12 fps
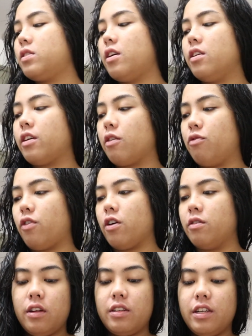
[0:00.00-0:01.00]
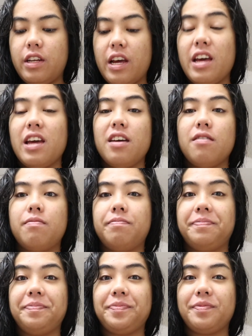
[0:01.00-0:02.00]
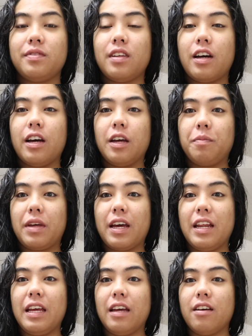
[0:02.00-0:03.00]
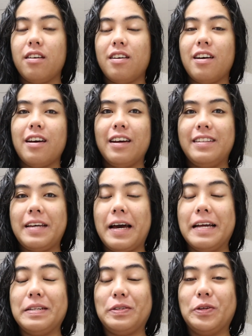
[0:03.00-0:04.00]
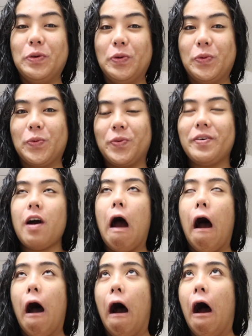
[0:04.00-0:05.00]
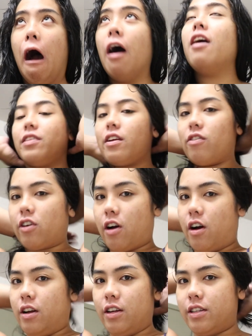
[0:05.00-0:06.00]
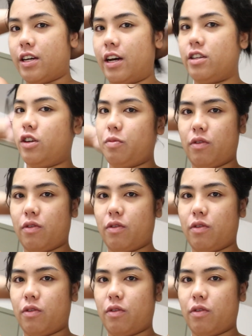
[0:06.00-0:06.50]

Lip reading: Sound like a fart. Today, I am getting a tattoo. I've never gotten a tattoo